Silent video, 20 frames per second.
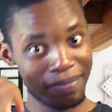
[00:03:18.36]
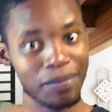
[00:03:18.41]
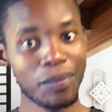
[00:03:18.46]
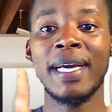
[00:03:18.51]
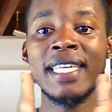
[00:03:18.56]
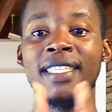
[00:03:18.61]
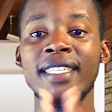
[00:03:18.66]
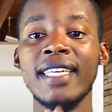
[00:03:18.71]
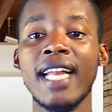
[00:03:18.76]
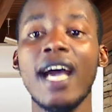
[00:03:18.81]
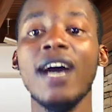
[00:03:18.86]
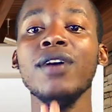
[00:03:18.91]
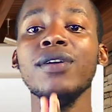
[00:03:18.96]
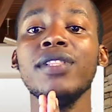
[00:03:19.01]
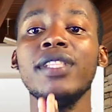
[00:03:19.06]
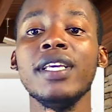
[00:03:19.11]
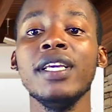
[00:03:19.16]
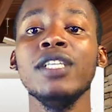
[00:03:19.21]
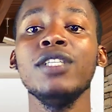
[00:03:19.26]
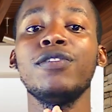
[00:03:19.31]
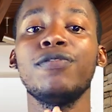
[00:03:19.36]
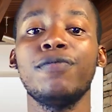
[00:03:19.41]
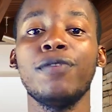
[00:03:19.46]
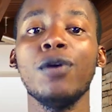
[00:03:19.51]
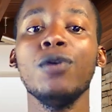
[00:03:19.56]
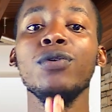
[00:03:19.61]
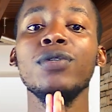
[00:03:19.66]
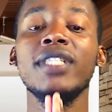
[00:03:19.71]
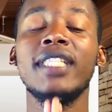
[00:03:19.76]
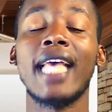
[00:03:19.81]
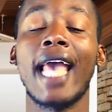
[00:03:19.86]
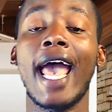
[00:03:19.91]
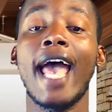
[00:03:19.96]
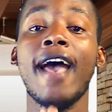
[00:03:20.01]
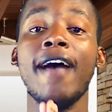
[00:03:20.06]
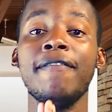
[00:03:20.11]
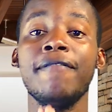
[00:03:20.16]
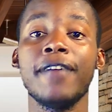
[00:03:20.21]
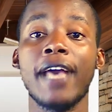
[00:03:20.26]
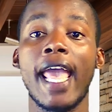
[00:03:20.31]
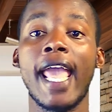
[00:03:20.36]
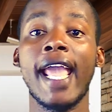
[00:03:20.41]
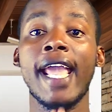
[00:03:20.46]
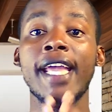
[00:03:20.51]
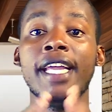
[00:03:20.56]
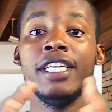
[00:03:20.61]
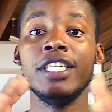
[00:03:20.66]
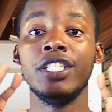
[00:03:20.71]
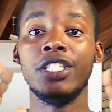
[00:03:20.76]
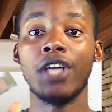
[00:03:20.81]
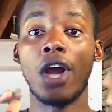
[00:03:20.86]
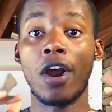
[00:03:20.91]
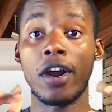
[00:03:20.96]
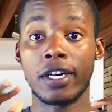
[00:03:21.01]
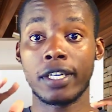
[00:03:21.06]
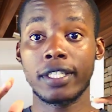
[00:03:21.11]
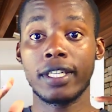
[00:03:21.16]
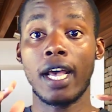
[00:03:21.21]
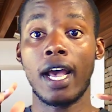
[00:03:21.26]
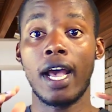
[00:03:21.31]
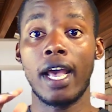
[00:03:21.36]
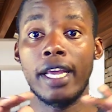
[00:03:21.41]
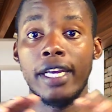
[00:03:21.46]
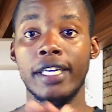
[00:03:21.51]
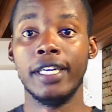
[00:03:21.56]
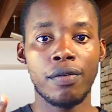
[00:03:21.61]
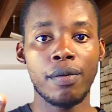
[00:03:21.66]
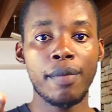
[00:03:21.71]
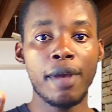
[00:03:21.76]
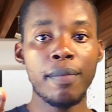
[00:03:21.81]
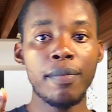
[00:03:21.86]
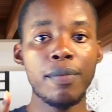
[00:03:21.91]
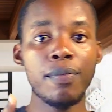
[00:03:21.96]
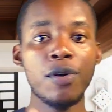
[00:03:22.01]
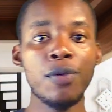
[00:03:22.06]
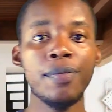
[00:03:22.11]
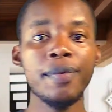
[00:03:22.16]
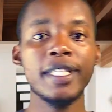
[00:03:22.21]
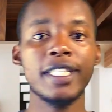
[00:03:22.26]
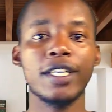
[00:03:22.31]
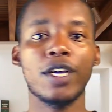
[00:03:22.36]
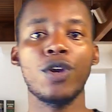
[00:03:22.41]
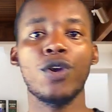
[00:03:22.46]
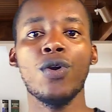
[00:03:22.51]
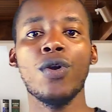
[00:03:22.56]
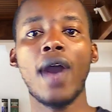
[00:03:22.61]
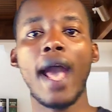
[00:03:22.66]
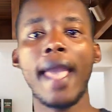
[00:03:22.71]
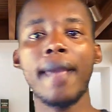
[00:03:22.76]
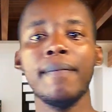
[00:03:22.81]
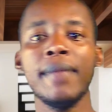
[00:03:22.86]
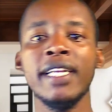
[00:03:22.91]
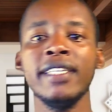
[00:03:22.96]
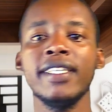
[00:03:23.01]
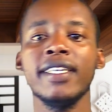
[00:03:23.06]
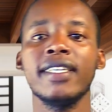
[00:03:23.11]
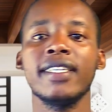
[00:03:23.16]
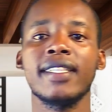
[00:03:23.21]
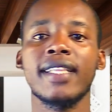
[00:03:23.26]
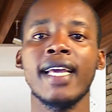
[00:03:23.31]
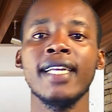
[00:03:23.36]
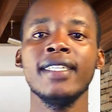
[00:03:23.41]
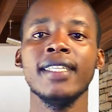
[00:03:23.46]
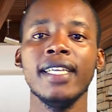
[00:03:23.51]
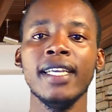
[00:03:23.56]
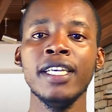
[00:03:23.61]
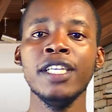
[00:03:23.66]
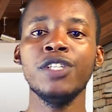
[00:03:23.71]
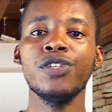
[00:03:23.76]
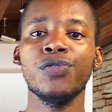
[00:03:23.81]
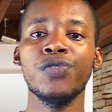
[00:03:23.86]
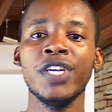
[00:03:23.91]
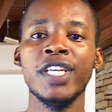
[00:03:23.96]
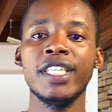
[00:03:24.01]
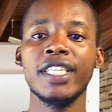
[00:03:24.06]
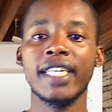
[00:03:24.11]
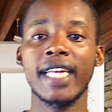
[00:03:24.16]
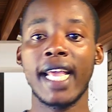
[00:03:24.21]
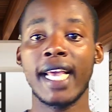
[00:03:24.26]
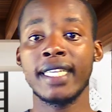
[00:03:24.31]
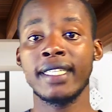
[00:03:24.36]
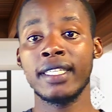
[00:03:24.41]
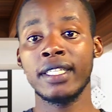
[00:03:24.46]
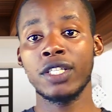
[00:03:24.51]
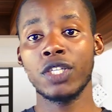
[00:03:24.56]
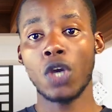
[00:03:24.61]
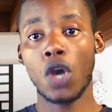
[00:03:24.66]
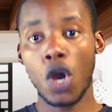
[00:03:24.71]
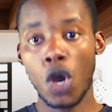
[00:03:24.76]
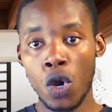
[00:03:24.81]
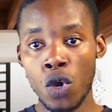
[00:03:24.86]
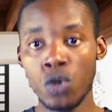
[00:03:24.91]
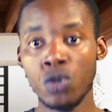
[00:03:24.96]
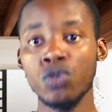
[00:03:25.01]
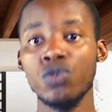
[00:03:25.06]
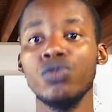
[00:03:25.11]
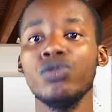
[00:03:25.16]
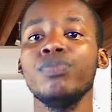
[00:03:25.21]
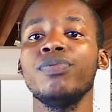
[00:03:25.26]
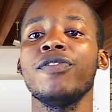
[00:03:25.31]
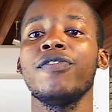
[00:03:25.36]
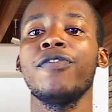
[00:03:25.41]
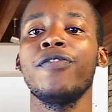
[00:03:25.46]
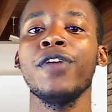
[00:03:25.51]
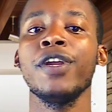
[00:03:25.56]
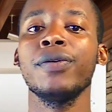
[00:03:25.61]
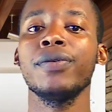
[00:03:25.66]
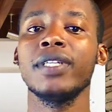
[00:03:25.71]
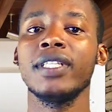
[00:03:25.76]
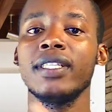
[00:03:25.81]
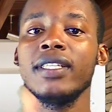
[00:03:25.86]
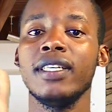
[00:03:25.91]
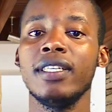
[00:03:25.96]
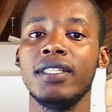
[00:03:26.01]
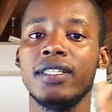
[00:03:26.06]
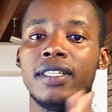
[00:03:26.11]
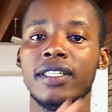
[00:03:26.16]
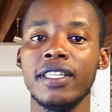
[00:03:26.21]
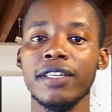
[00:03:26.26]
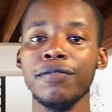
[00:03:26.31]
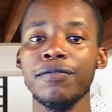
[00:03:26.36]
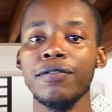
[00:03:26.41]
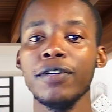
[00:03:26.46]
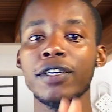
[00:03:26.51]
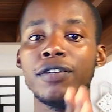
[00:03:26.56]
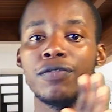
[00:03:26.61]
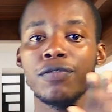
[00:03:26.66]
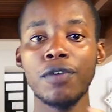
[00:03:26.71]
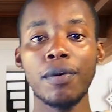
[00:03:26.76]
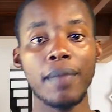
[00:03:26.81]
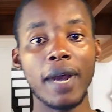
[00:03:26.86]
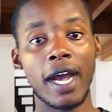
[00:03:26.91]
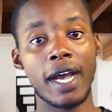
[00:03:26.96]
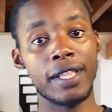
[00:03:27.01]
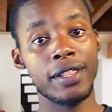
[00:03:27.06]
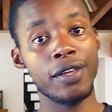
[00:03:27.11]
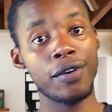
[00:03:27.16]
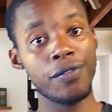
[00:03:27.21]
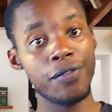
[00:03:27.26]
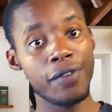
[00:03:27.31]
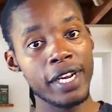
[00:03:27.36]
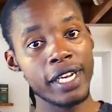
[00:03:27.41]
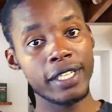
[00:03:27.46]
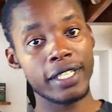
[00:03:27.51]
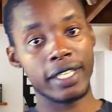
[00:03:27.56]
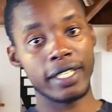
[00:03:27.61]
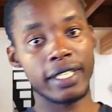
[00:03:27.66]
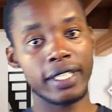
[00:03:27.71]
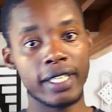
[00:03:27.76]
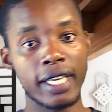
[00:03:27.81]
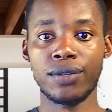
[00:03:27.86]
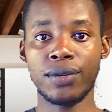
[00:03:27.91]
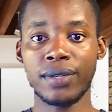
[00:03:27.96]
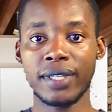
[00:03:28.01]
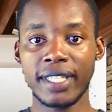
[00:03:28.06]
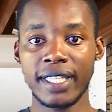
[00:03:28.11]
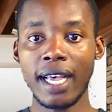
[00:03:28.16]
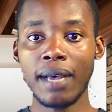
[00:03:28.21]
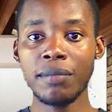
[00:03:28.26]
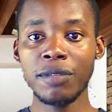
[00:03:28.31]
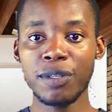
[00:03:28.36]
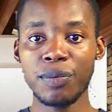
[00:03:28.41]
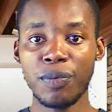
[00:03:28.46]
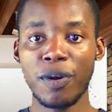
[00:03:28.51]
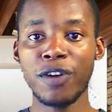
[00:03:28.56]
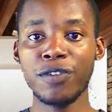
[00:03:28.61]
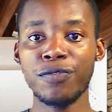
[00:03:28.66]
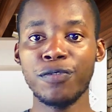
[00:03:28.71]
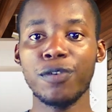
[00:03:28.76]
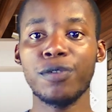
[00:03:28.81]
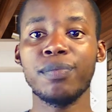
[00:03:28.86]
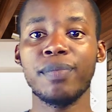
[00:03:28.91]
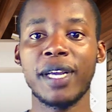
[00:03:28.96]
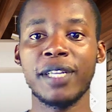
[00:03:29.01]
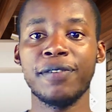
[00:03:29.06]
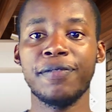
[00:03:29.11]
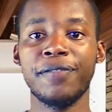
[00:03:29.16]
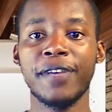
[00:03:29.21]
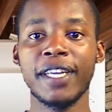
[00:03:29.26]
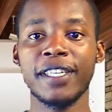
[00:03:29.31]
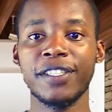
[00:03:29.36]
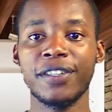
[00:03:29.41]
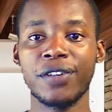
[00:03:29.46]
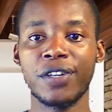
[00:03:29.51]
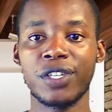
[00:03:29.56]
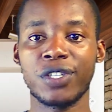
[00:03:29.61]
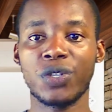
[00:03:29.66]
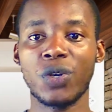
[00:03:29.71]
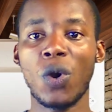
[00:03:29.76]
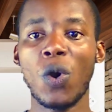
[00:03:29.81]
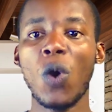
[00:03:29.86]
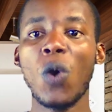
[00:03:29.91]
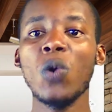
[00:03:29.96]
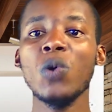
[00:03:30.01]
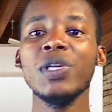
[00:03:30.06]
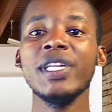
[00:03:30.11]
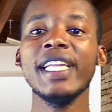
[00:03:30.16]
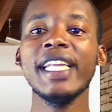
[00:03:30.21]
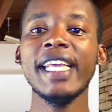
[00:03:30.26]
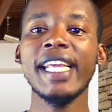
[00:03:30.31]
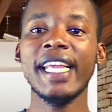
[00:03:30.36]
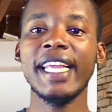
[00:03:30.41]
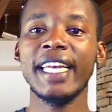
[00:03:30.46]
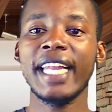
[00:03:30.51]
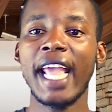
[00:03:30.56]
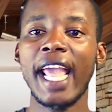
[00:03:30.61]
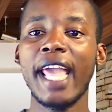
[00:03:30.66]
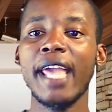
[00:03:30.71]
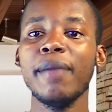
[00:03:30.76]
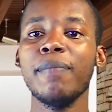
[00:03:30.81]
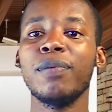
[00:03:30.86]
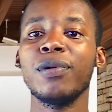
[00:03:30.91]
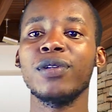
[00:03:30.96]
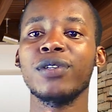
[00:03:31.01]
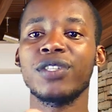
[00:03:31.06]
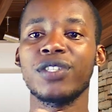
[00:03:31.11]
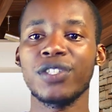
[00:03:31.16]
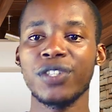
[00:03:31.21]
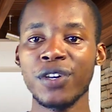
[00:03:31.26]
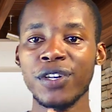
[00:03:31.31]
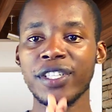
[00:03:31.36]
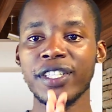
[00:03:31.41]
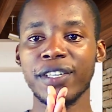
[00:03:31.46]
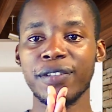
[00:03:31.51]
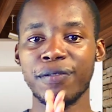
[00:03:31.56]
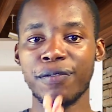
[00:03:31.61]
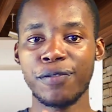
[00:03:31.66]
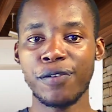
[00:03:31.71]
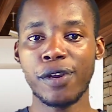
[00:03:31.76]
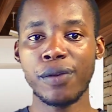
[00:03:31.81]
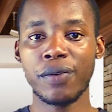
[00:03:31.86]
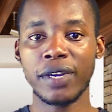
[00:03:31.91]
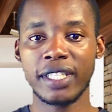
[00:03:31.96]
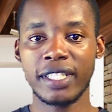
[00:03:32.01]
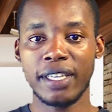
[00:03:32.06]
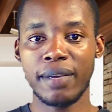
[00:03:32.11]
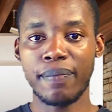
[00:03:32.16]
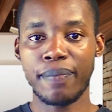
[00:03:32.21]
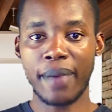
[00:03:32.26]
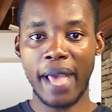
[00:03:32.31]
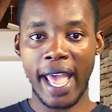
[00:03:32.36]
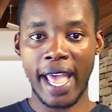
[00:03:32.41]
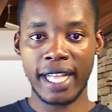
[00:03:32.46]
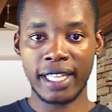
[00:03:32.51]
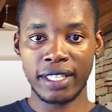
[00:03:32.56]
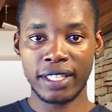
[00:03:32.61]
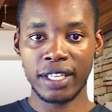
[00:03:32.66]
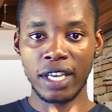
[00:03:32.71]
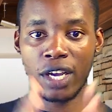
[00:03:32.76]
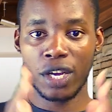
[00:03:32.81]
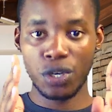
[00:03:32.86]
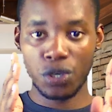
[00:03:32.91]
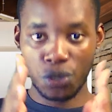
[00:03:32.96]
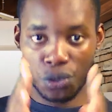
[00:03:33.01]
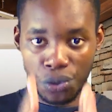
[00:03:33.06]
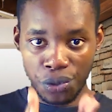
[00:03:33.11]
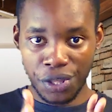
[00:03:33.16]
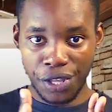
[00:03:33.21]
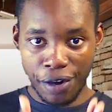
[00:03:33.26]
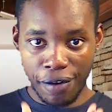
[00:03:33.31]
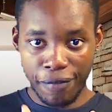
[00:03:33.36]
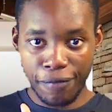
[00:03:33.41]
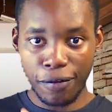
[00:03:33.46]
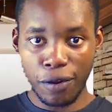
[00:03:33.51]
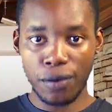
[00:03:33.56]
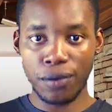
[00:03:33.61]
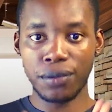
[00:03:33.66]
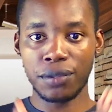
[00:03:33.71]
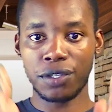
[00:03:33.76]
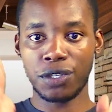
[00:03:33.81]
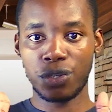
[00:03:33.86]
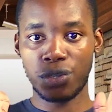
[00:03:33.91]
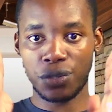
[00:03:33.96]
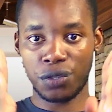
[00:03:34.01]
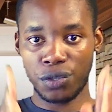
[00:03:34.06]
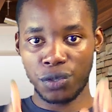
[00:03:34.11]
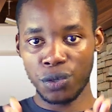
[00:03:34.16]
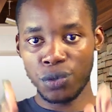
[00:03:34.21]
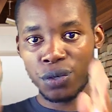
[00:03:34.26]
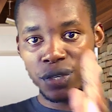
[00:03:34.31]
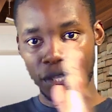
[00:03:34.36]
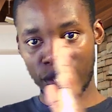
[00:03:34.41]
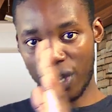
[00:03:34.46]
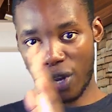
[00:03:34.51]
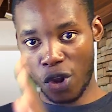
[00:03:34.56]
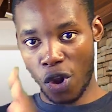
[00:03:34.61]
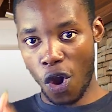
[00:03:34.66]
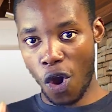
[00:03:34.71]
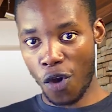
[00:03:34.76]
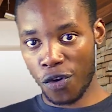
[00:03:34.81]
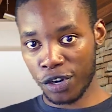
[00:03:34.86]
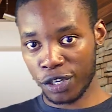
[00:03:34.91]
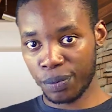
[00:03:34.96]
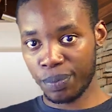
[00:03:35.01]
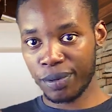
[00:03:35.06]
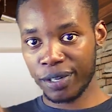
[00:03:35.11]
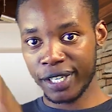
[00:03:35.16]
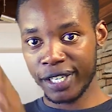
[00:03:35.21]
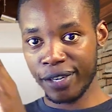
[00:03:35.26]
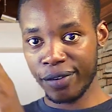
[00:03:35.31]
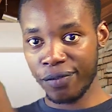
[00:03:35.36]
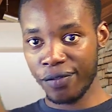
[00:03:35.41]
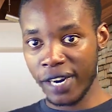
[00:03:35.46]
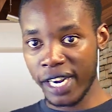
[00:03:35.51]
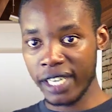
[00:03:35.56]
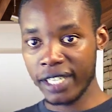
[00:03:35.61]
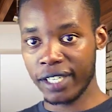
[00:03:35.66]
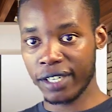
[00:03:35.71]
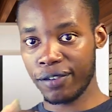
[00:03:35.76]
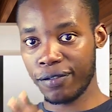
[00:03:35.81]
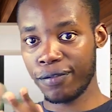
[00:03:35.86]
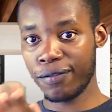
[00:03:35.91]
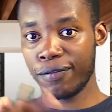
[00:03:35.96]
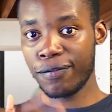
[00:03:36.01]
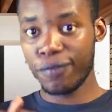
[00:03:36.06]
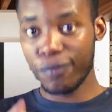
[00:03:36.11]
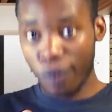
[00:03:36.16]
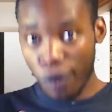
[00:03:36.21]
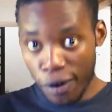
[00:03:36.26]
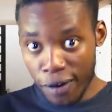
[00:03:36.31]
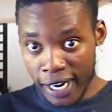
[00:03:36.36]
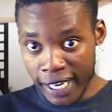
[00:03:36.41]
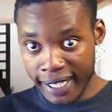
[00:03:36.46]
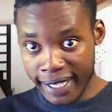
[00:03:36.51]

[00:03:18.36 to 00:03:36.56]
But now these phones have a dark side. Remember moments ago I mentioned that each region has its own group of frequencies different from other regions. So some smartphone manufacturers only enable certain frequency bands to their phones to suit the corresponding region. For